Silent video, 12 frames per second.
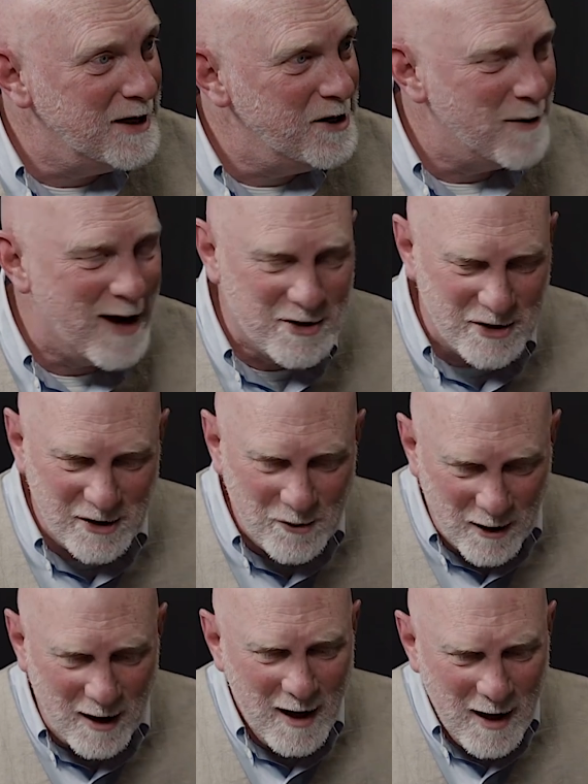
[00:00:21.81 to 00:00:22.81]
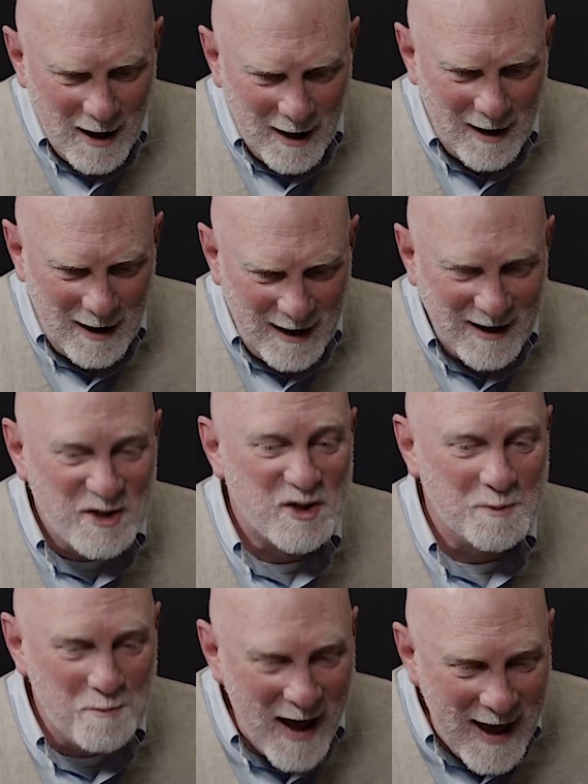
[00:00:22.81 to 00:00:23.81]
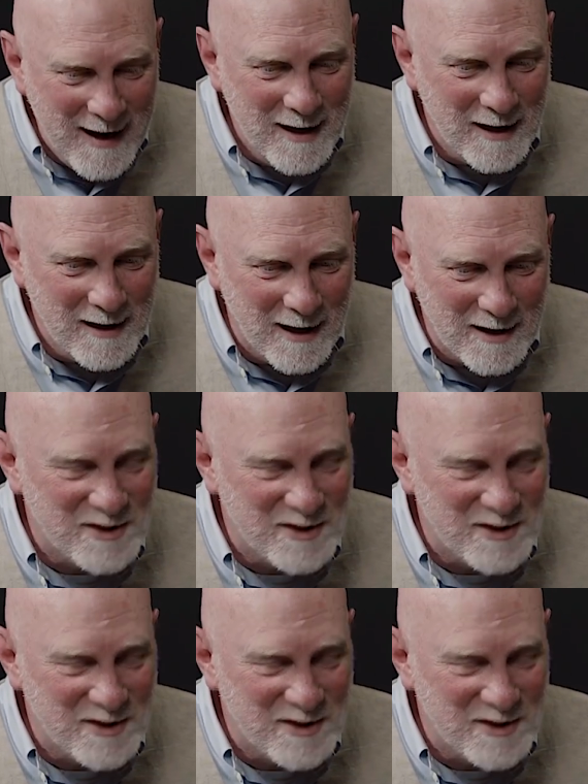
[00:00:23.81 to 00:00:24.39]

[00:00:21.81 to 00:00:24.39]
You actually do an expanded